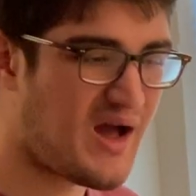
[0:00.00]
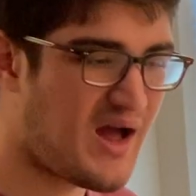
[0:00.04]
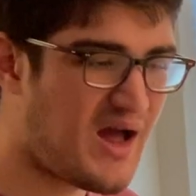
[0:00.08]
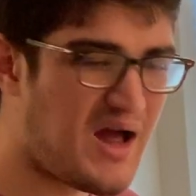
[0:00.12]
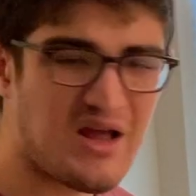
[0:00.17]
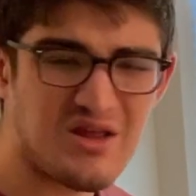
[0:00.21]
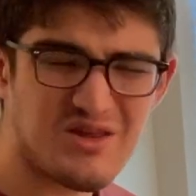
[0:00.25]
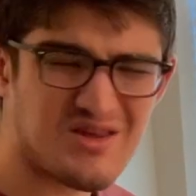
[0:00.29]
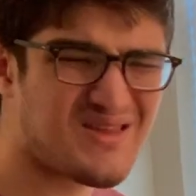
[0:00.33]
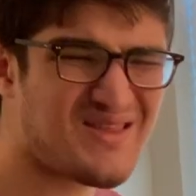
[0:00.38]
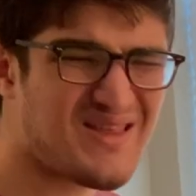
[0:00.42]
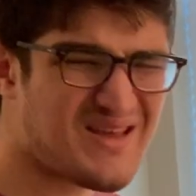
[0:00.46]
I
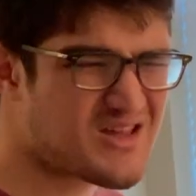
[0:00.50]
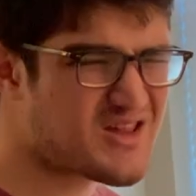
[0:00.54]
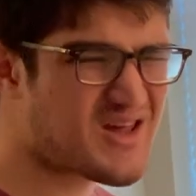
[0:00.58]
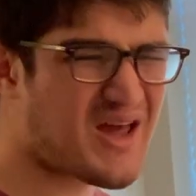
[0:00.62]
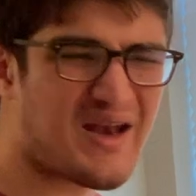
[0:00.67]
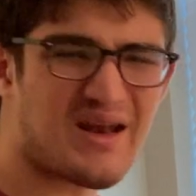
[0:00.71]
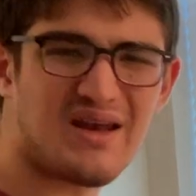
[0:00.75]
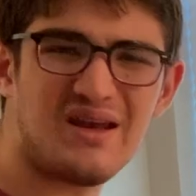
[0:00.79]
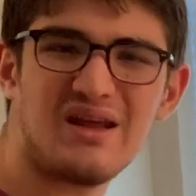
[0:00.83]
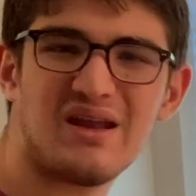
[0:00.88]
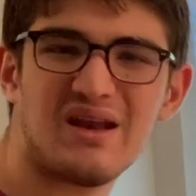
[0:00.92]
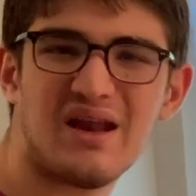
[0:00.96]
just think it's kind
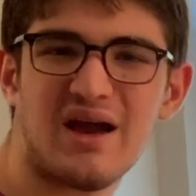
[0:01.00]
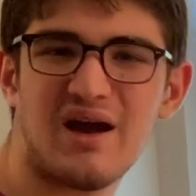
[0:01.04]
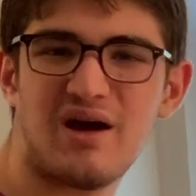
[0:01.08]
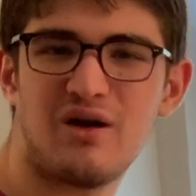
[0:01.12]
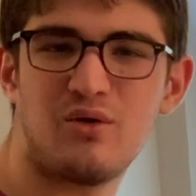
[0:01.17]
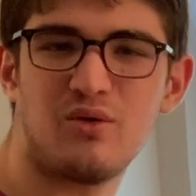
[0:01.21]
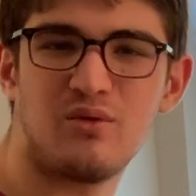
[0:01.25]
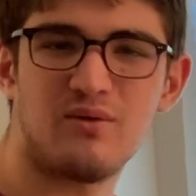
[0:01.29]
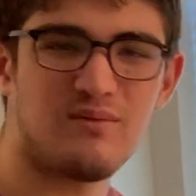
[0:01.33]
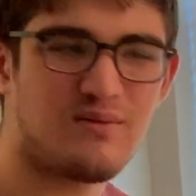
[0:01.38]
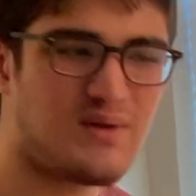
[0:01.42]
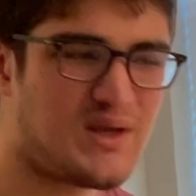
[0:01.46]
of neat how,
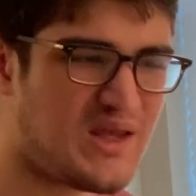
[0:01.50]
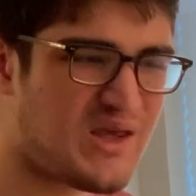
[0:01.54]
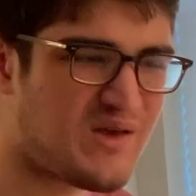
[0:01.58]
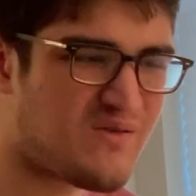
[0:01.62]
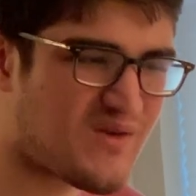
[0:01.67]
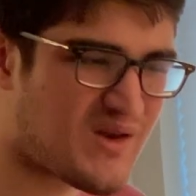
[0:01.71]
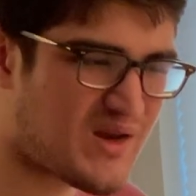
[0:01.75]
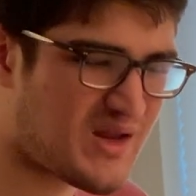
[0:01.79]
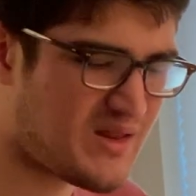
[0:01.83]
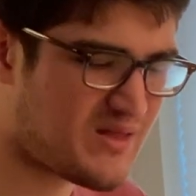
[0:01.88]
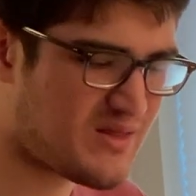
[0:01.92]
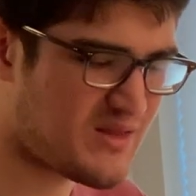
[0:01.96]

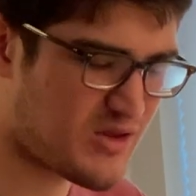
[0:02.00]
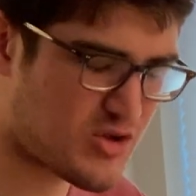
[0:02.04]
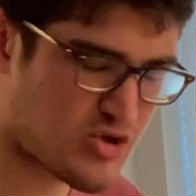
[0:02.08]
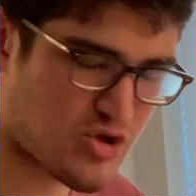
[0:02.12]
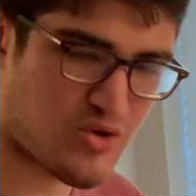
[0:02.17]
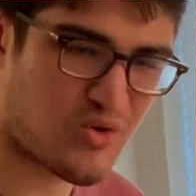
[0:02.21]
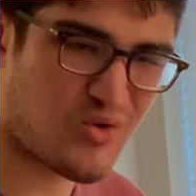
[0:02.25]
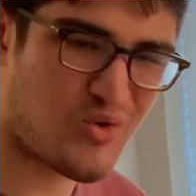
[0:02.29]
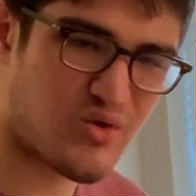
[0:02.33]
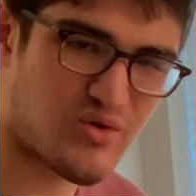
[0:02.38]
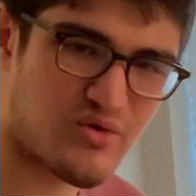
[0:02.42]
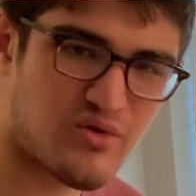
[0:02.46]
even in this
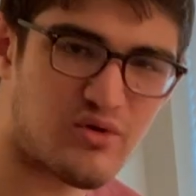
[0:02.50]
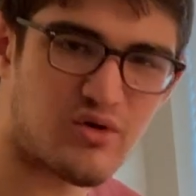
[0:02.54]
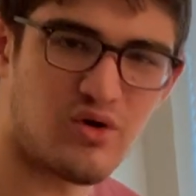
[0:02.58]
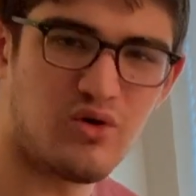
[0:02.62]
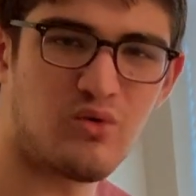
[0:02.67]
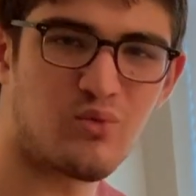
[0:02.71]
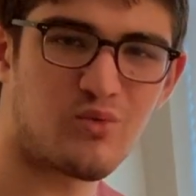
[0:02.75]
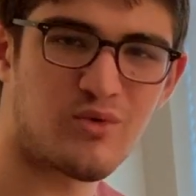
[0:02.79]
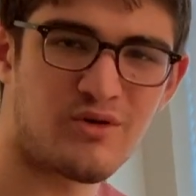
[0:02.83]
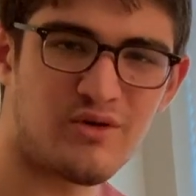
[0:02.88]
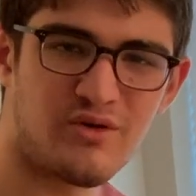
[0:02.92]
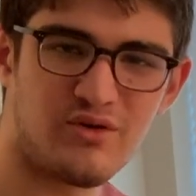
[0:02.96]
quarter
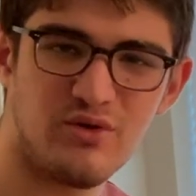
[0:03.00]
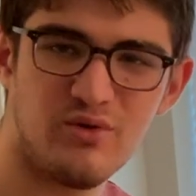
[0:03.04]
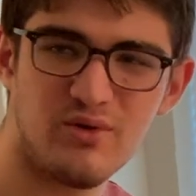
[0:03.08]
tone world,